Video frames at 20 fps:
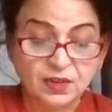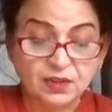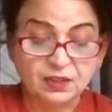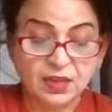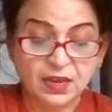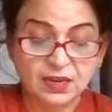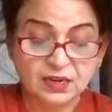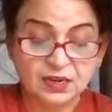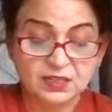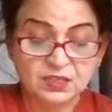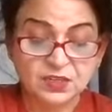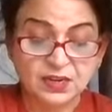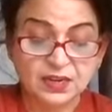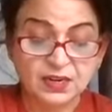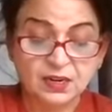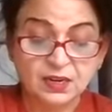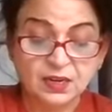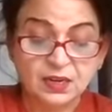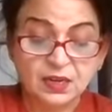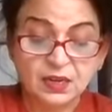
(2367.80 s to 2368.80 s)
Tara
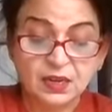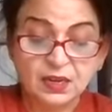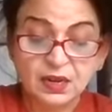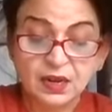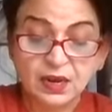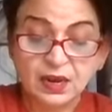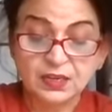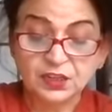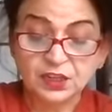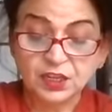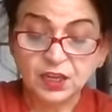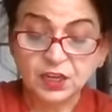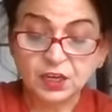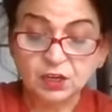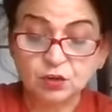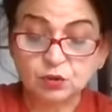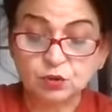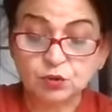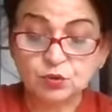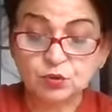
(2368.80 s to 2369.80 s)
said, I
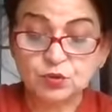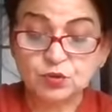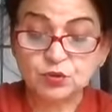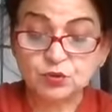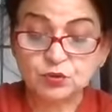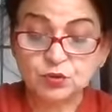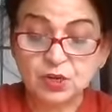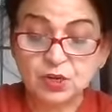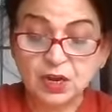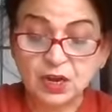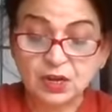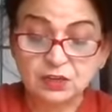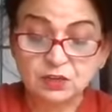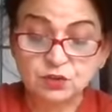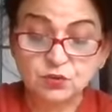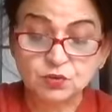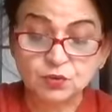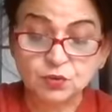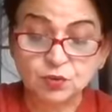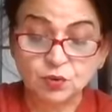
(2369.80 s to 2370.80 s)
think you should
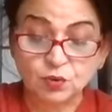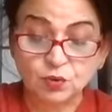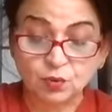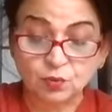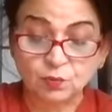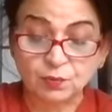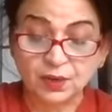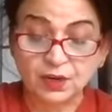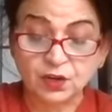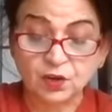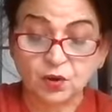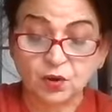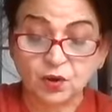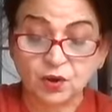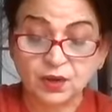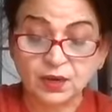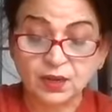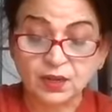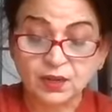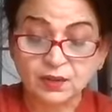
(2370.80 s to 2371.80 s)
also know, my
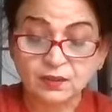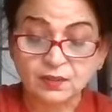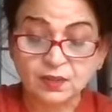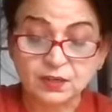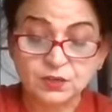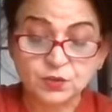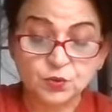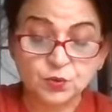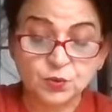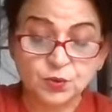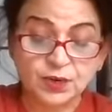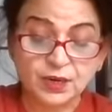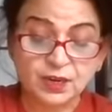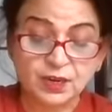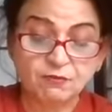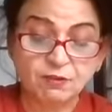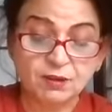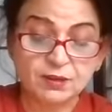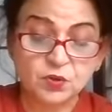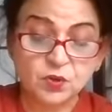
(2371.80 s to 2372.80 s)
lord, that
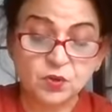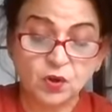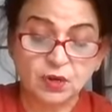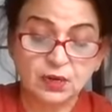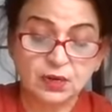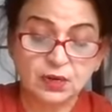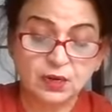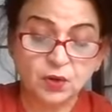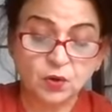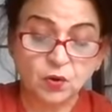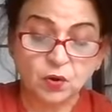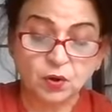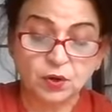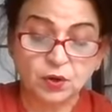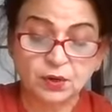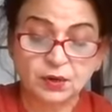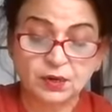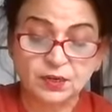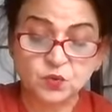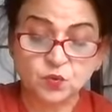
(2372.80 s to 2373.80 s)
Sugriv has already
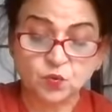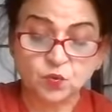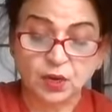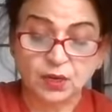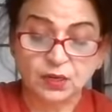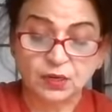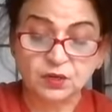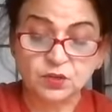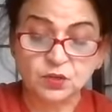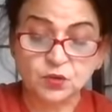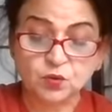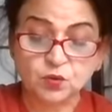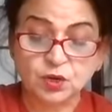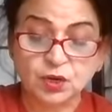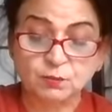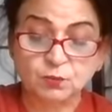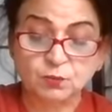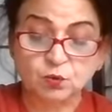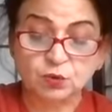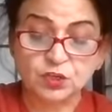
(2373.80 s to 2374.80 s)
ordered his Vanars to
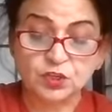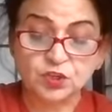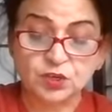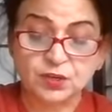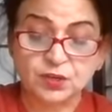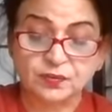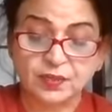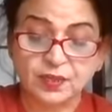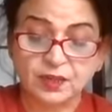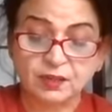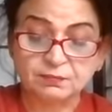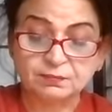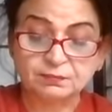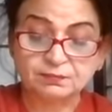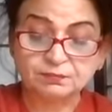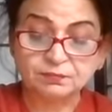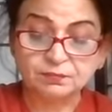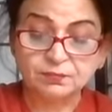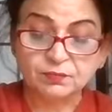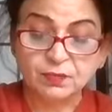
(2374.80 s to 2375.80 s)
come to Kishkinda.
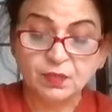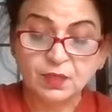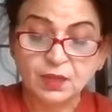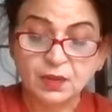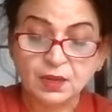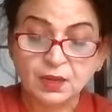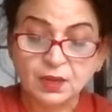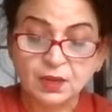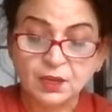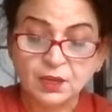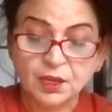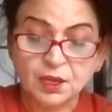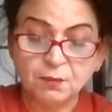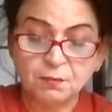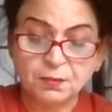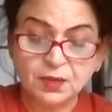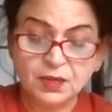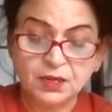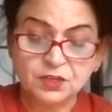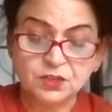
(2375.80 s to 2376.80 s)
He
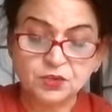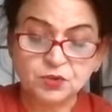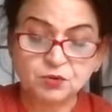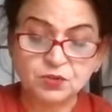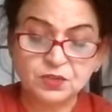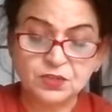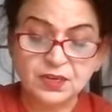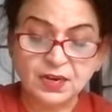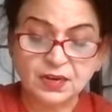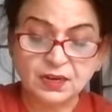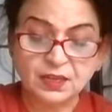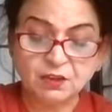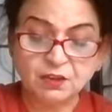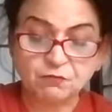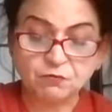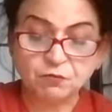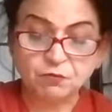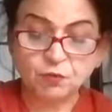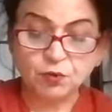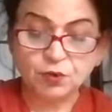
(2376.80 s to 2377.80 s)
means to send them
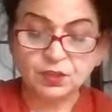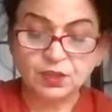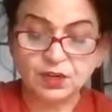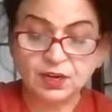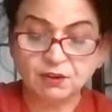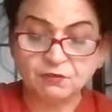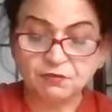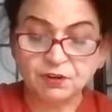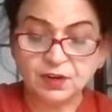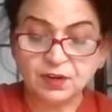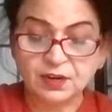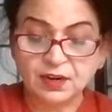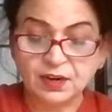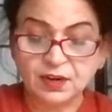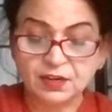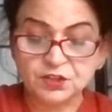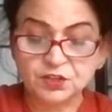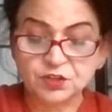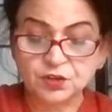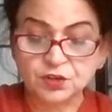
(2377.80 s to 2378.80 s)
forth in every
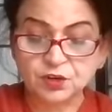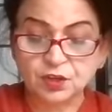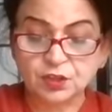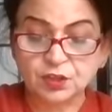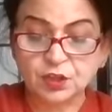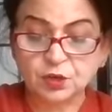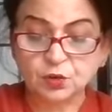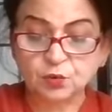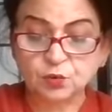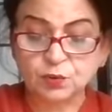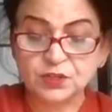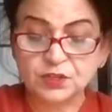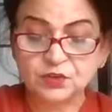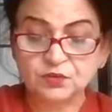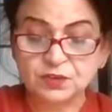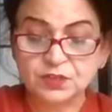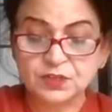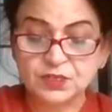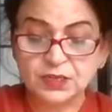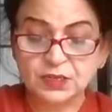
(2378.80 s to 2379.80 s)
direction on the quest
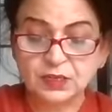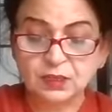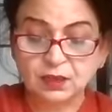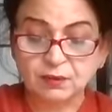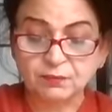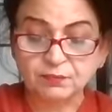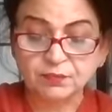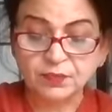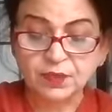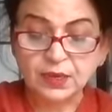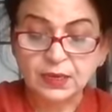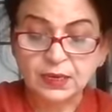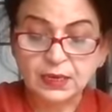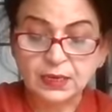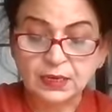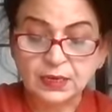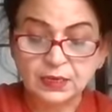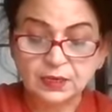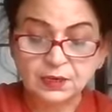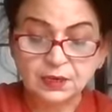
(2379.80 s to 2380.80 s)
for Sita.
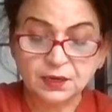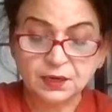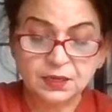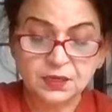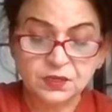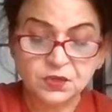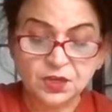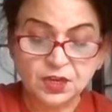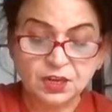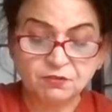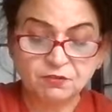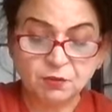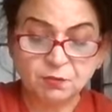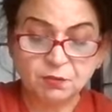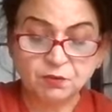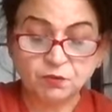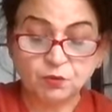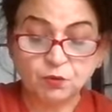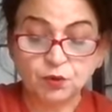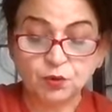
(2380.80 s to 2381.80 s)
He did this even
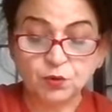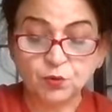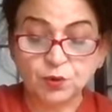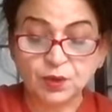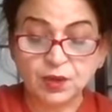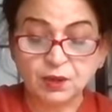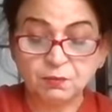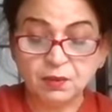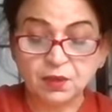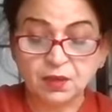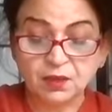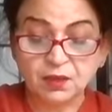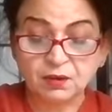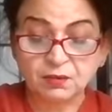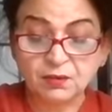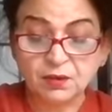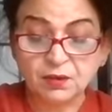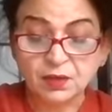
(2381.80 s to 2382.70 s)
before you came here.